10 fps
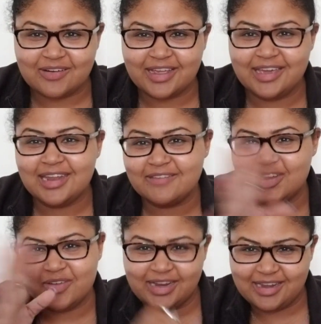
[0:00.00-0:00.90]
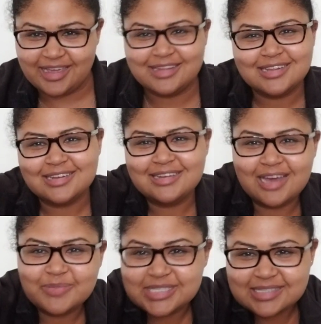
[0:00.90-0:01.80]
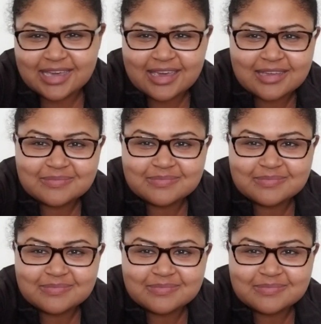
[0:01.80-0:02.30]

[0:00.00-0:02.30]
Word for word: All right. Have a great night. Namaste.